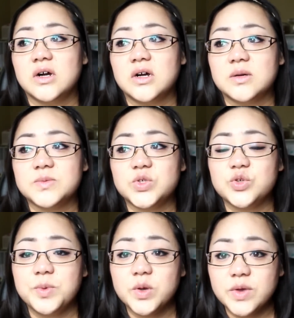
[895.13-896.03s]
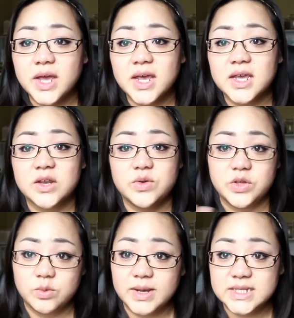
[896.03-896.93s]
You should be okay. It'll
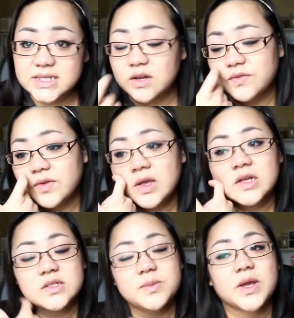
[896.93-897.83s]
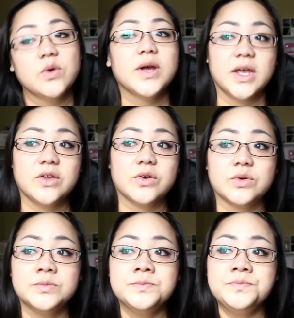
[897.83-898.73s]
heal by itself. So I'm like, okay, you
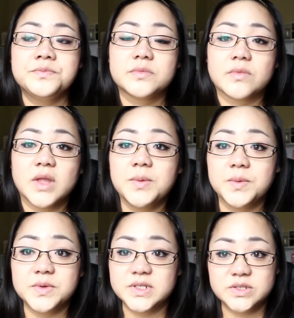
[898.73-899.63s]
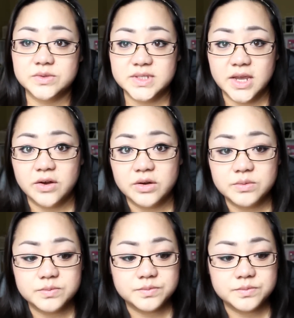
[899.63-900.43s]
know, I mean, we're still scared.